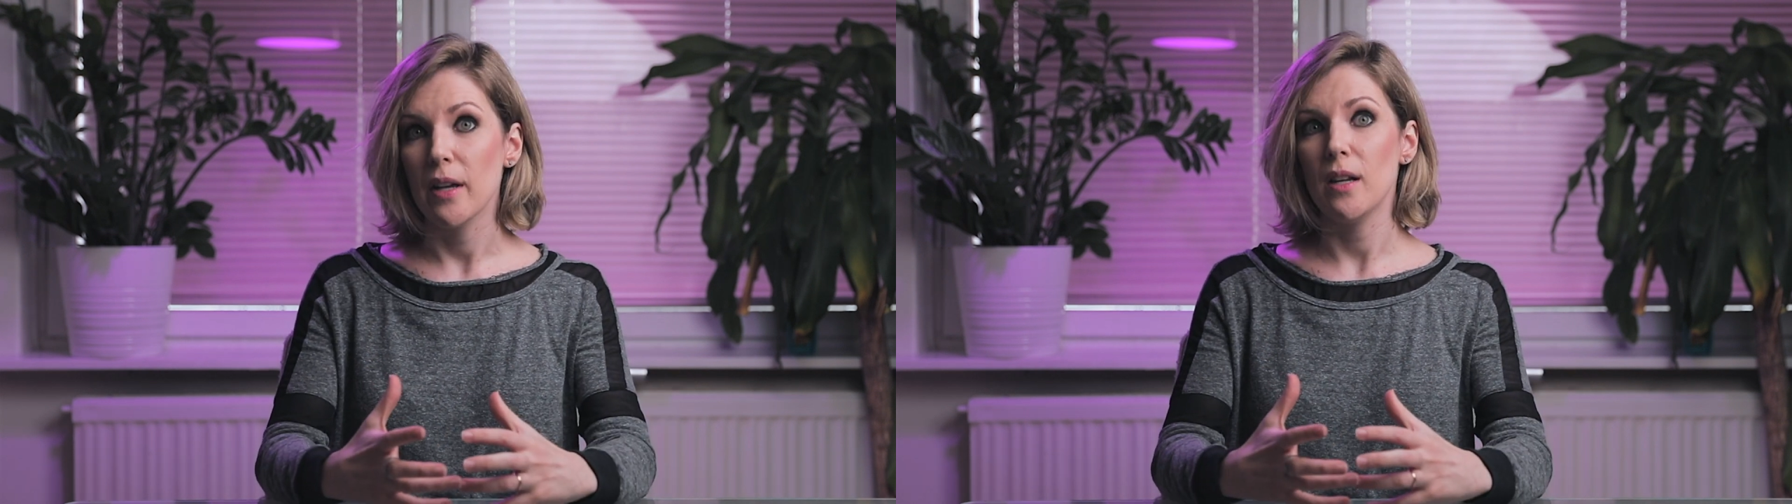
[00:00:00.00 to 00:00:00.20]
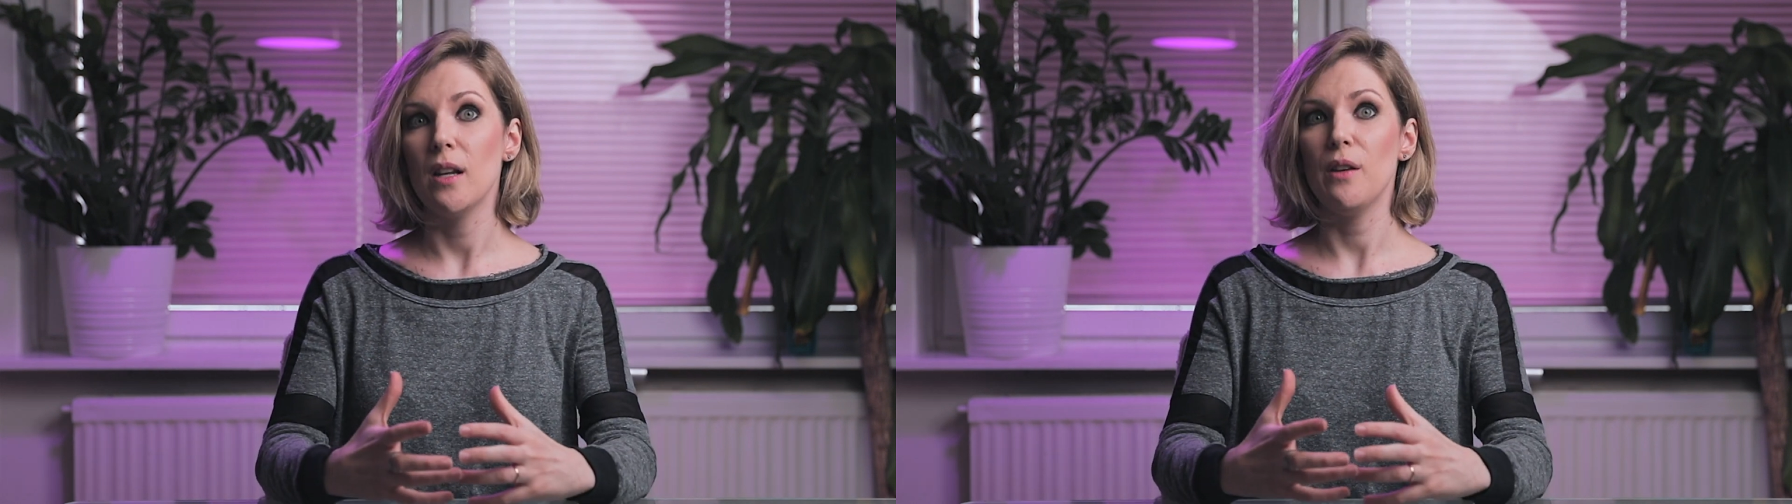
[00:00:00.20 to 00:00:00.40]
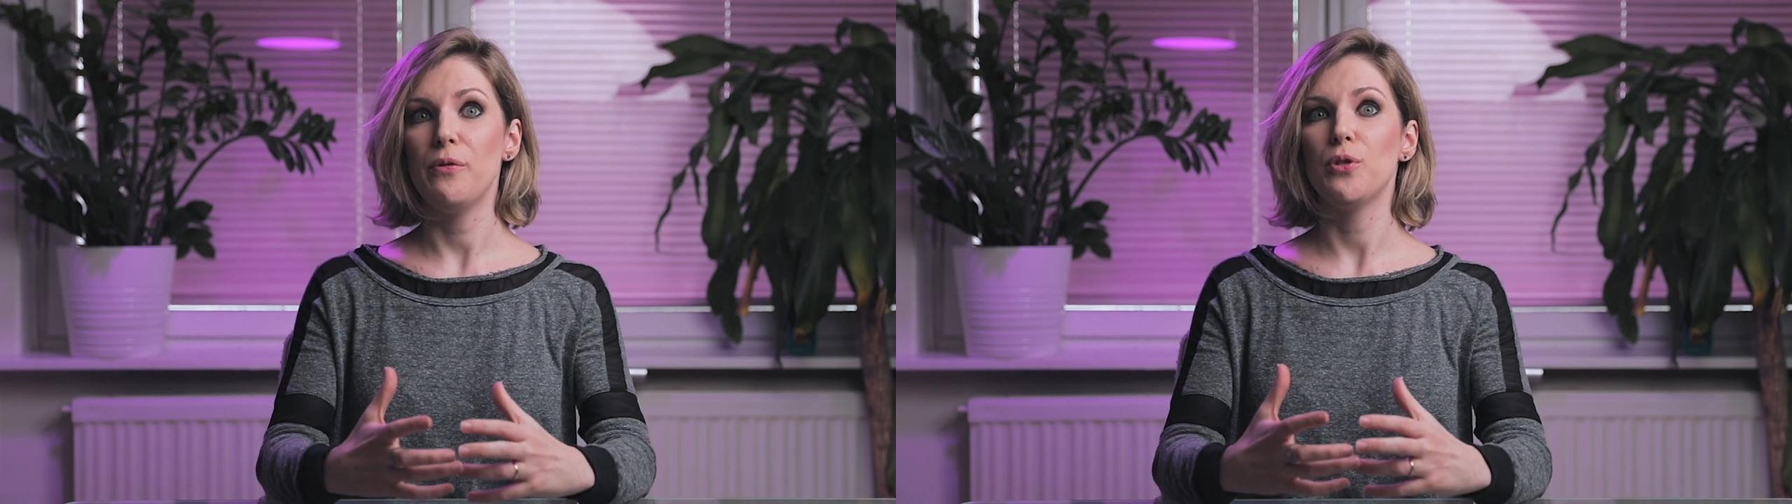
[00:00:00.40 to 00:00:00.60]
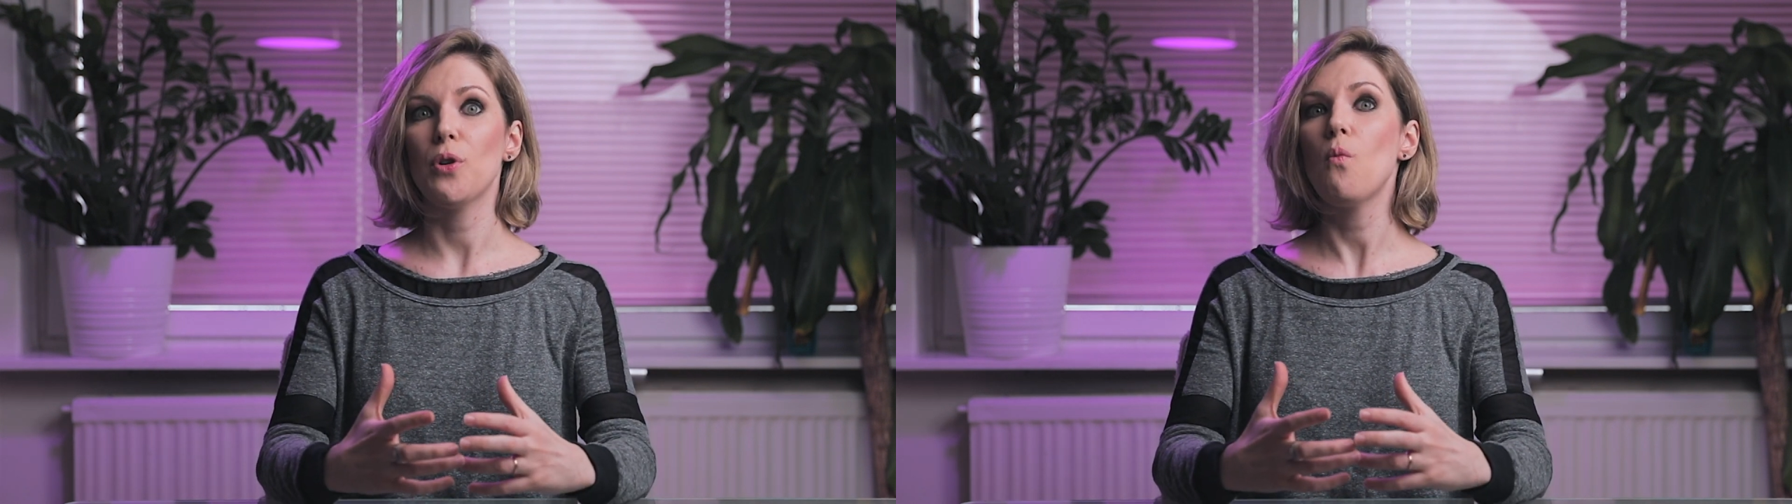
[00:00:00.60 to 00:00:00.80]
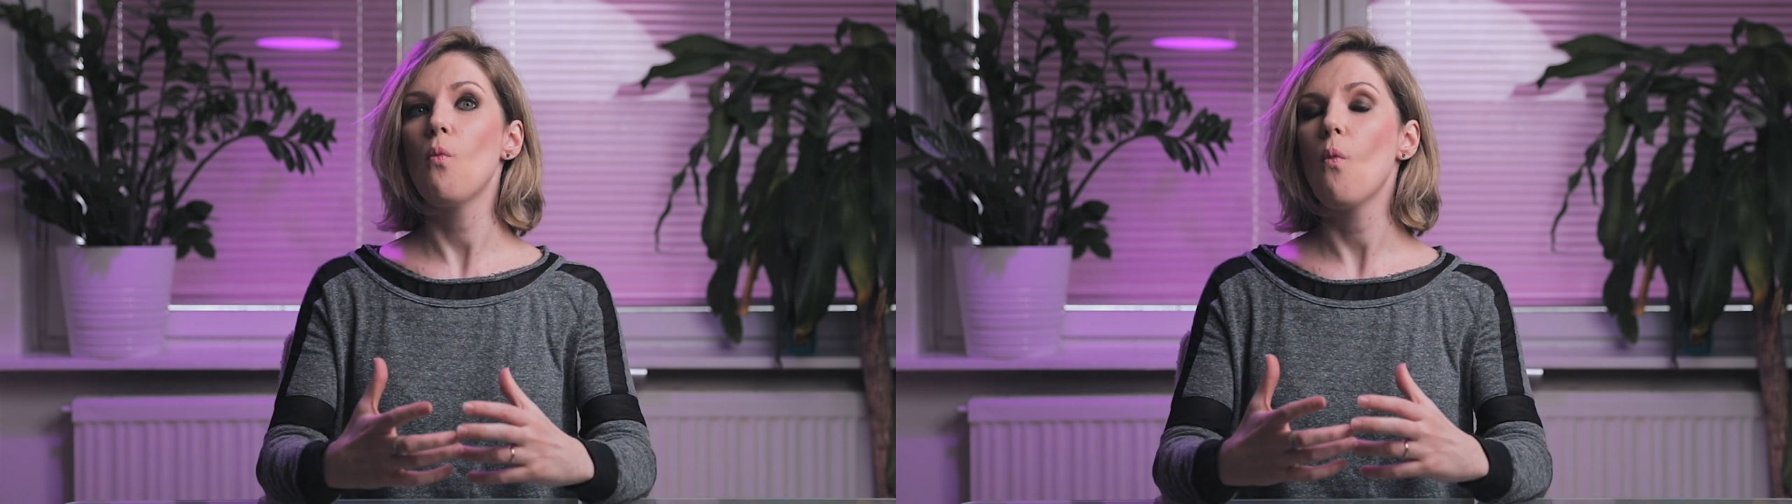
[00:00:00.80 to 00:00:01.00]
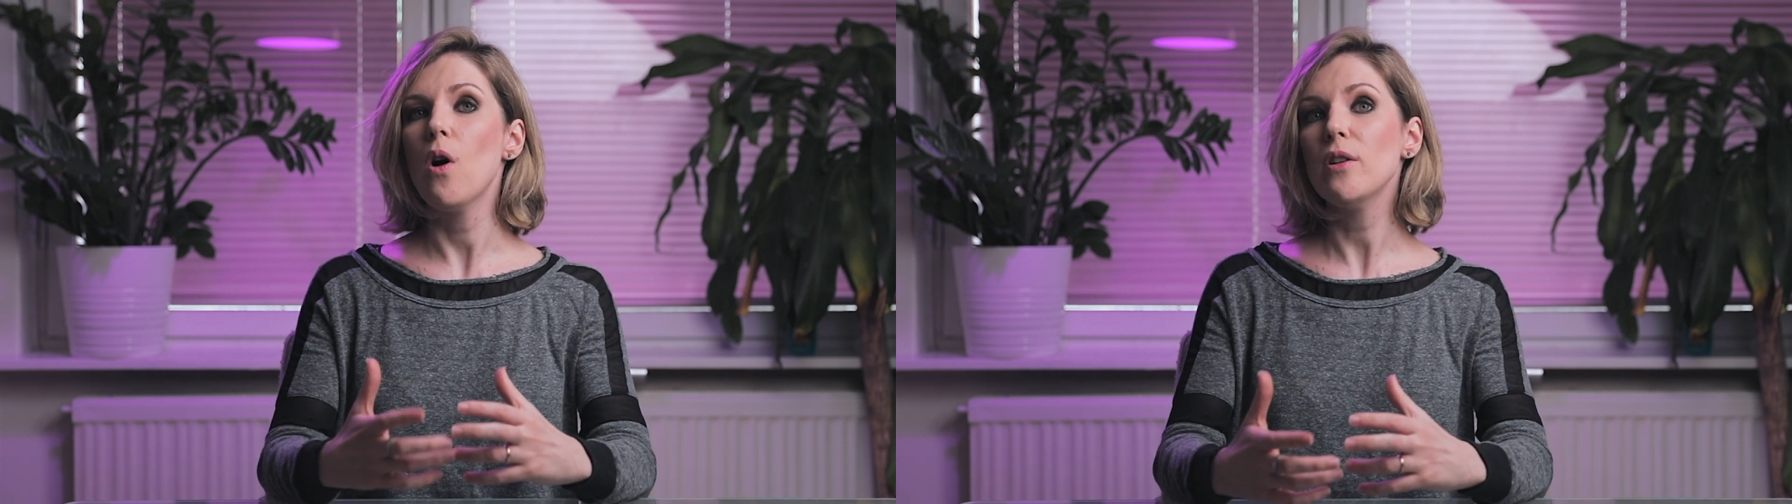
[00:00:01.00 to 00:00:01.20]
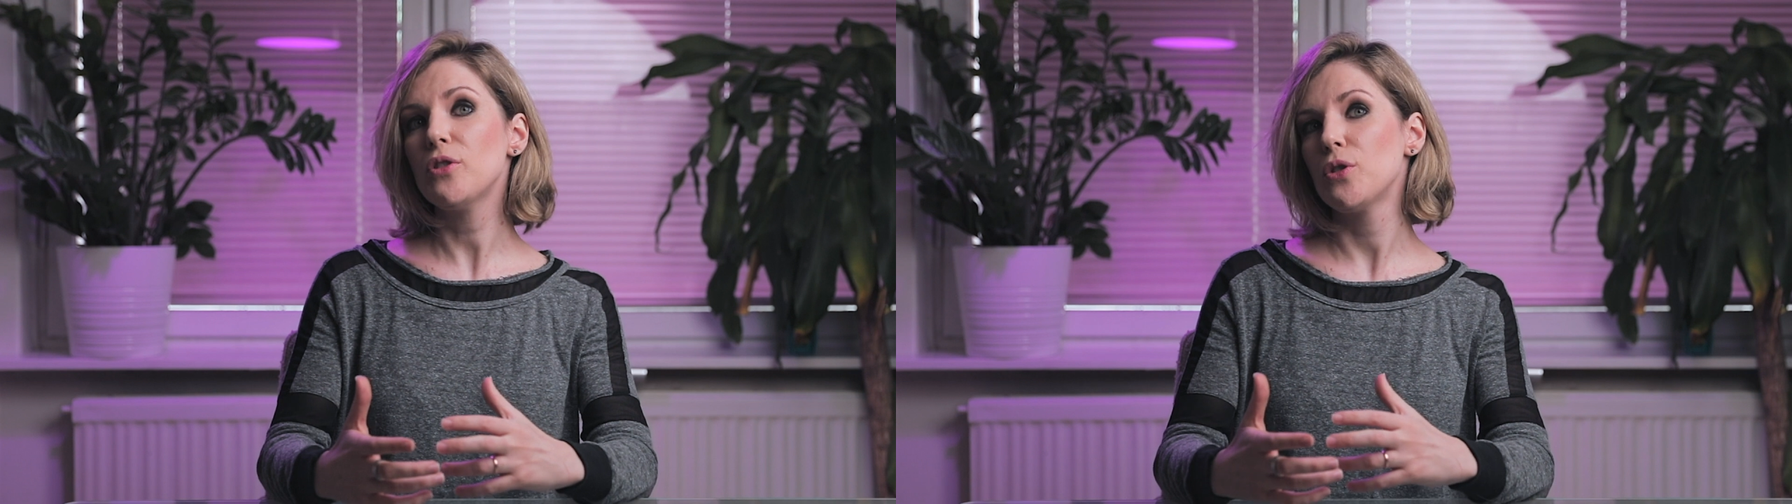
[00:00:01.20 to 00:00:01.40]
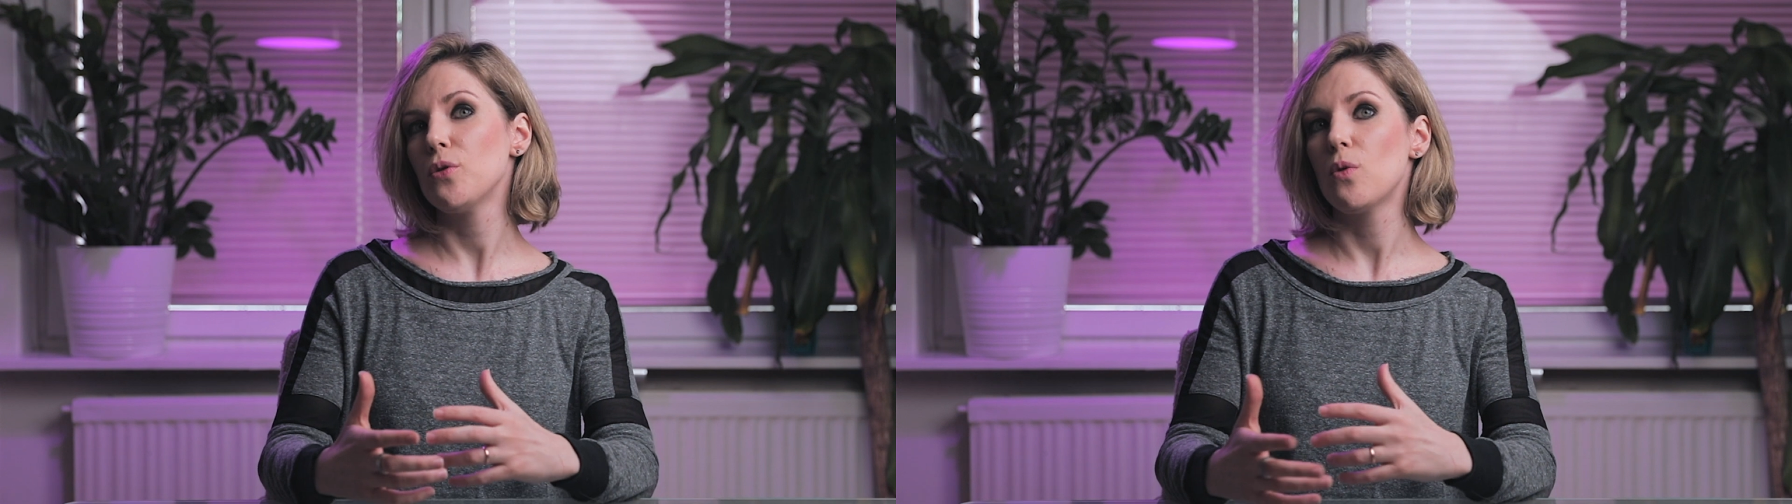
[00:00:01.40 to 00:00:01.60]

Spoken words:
and if you don't want to,